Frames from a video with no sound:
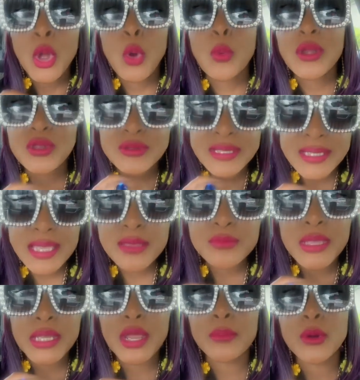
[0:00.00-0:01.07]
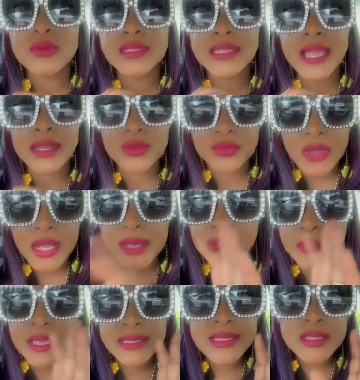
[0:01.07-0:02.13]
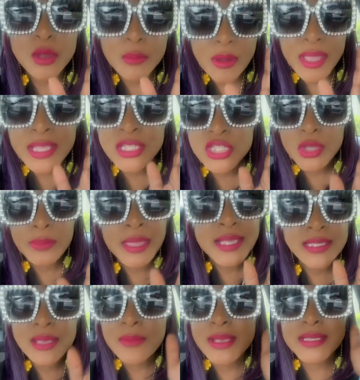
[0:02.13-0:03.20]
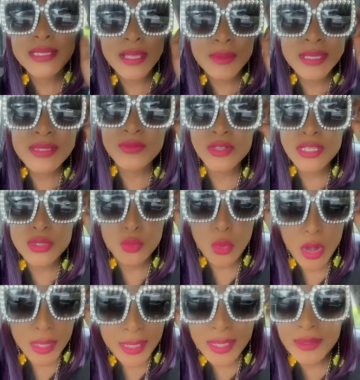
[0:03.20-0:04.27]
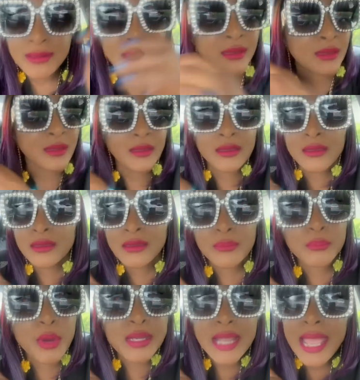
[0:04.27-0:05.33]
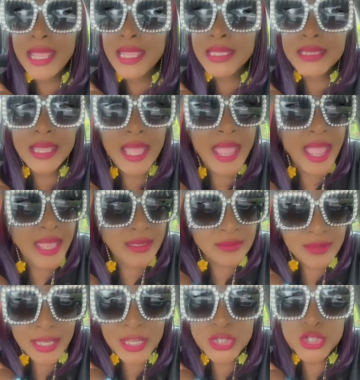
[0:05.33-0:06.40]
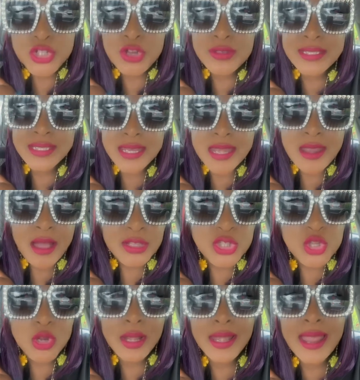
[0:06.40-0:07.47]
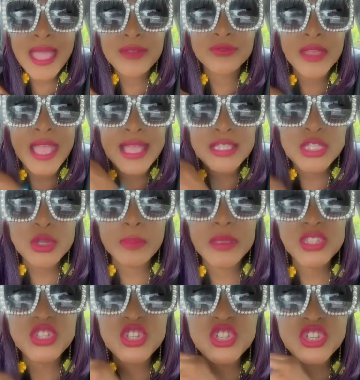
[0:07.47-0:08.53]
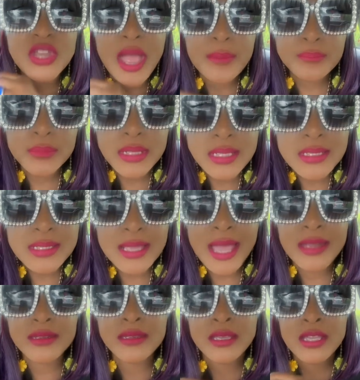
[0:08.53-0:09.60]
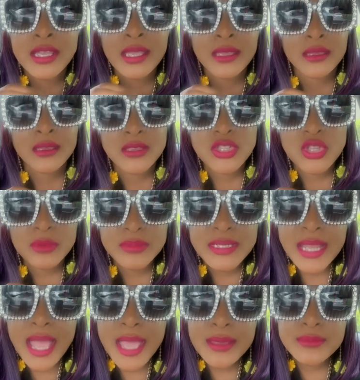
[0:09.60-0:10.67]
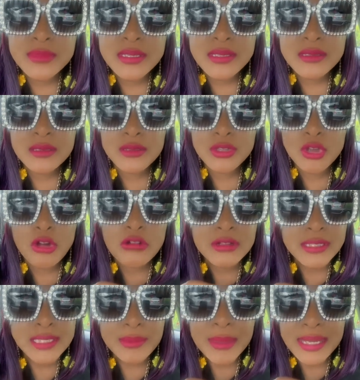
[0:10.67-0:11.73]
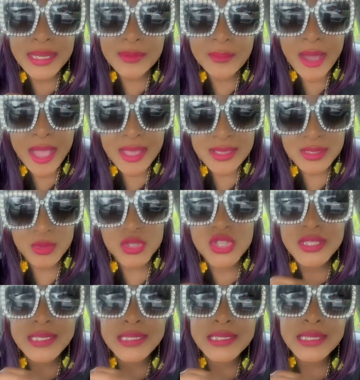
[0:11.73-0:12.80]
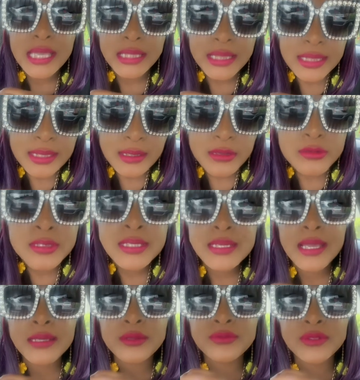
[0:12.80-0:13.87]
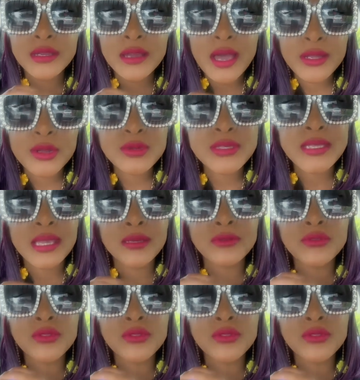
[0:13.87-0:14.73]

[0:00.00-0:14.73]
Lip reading: when you seek medium outside of God. It may somewhat, in some cases, it may seem as if it is working, but in the end, it does not. Your life ends up in shambles and sometimes your ultimate demise, which is death outside of God, outside of